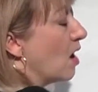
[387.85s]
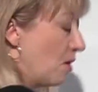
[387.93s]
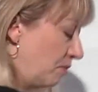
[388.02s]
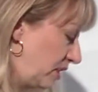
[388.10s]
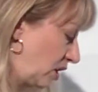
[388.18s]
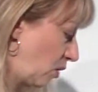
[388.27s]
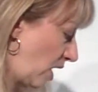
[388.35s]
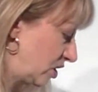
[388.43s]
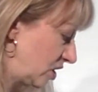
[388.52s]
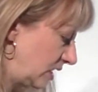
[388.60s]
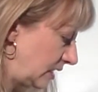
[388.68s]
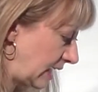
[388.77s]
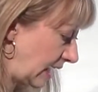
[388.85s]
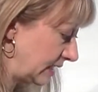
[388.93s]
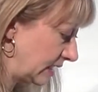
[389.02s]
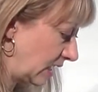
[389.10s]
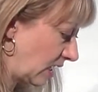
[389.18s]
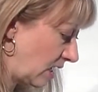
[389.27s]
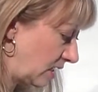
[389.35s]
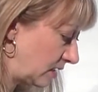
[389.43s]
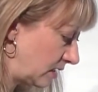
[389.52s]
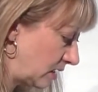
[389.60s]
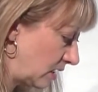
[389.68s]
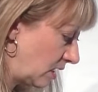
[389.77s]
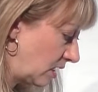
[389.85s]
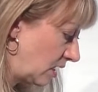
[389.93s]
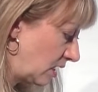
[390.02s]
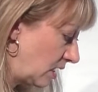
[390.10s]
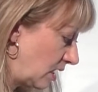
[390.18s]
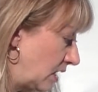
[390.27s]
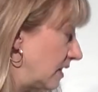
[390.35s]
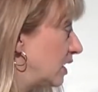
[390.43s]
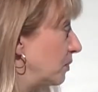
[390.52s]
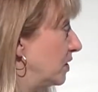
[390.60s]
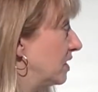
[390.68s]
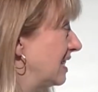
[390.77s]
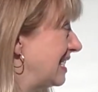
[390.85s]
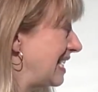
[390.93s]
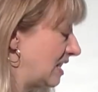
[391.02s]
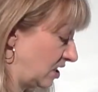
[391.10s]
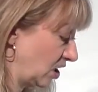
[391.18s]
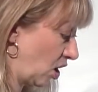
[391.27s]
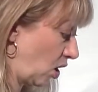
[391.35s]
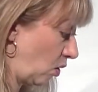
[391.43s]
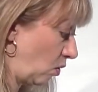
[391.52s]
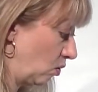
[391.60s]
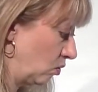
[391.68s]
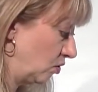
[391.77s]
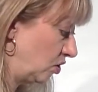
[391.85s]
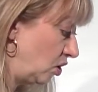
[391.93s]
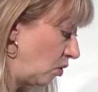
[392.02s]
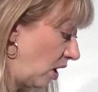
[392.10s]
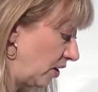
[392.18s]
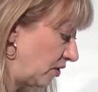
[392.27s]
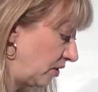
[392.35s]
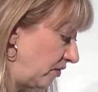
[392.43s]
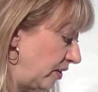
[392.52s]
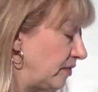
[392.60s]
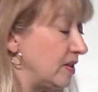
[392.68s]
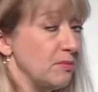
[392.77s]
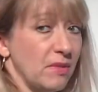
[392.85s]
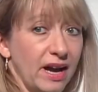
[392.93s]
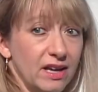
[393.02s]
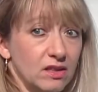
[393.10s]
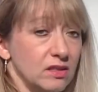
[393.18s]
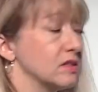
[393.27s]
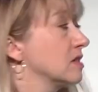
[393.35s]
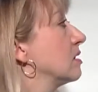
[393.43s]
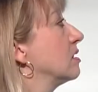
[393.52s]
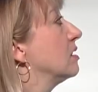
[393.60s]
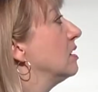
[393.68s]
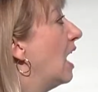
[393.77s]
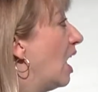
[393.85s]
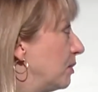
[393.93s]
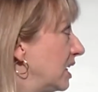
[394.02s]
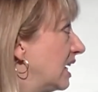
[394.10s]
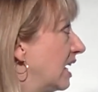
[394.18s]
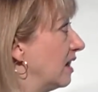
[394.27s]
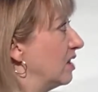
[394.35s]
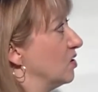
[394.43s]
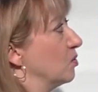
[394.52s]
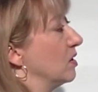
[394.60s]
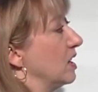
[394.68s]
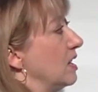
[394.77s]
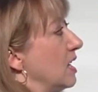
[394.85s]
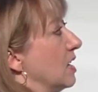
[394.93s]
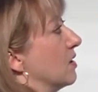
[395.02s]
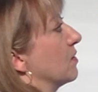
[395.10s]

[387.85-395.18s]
But the question is asking us, this person needs to go 250 miles. How many gallons will they need?